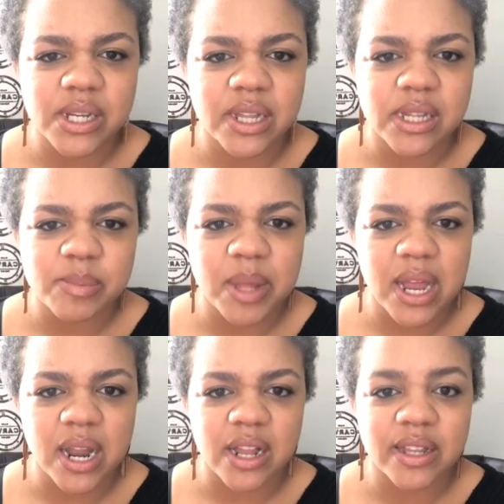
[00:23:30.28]
Let's
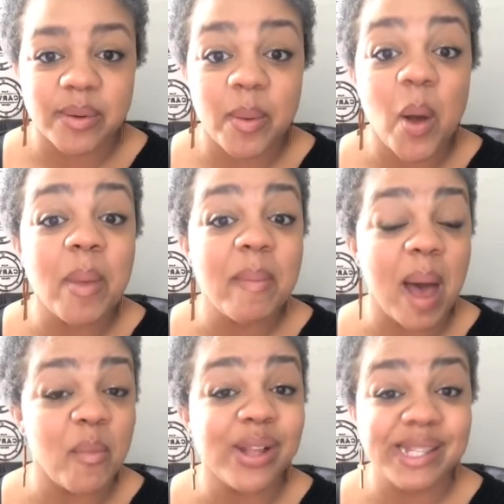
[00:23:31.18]
plan out. Oh, my
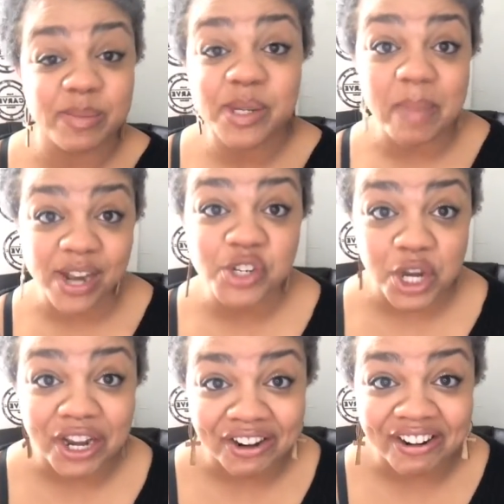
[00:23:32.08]
mom wants some
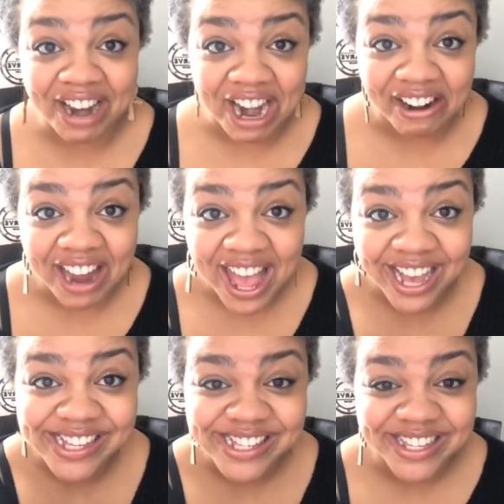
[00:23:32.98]
dimension in her hair.
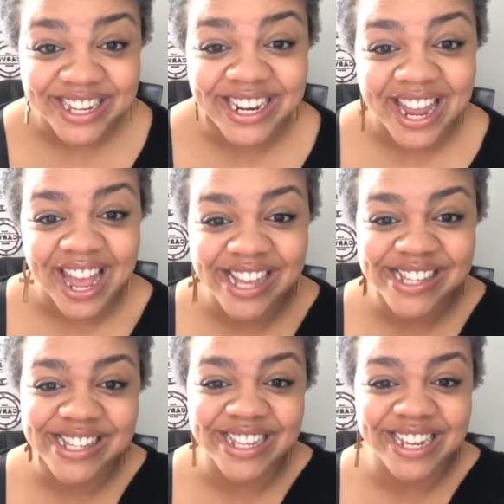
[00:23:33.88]
Excellent,
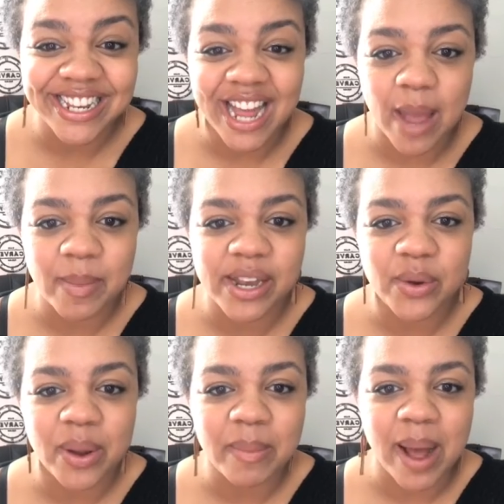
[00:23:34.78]
excellent. I'm
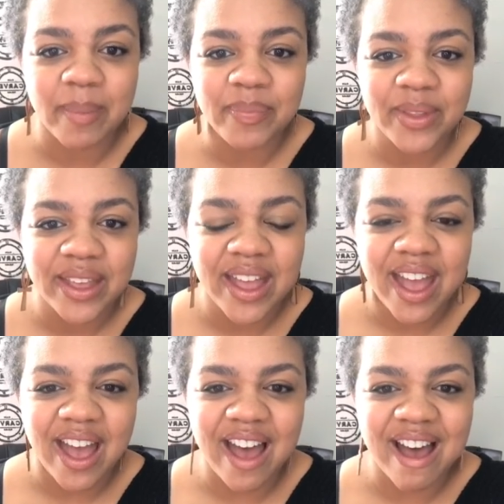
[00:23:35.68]
into it, Mom.
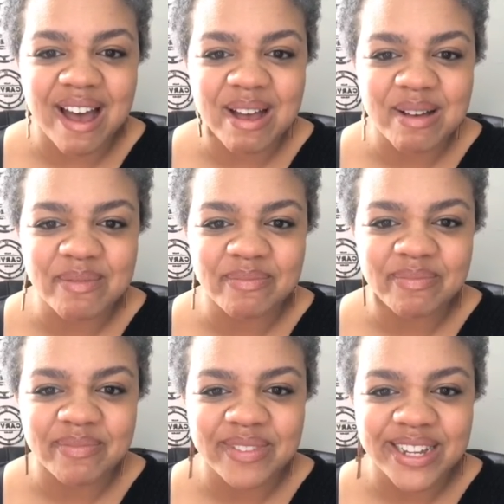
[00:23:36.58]

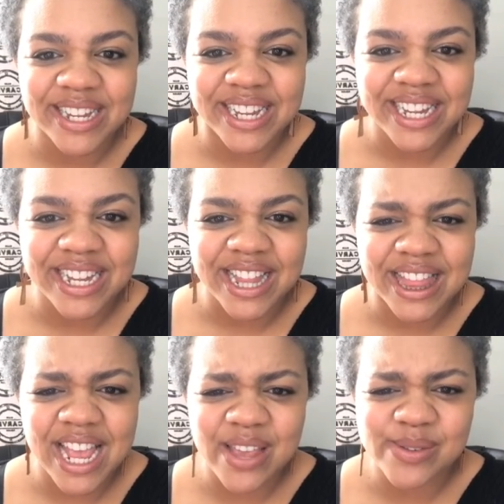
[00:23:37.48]

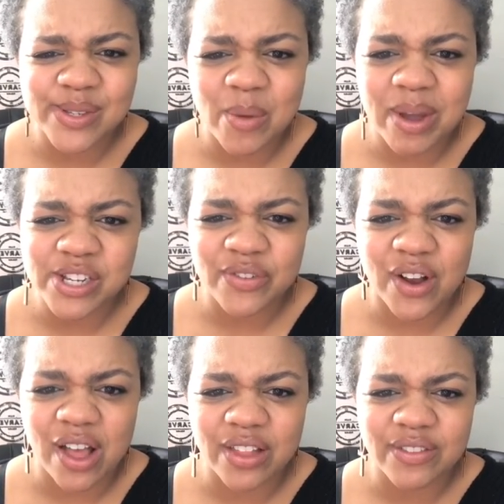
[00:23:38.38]
Thank you so much for
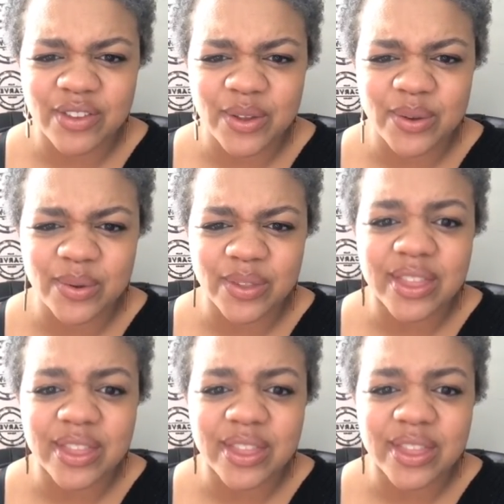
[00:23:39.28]
all of you.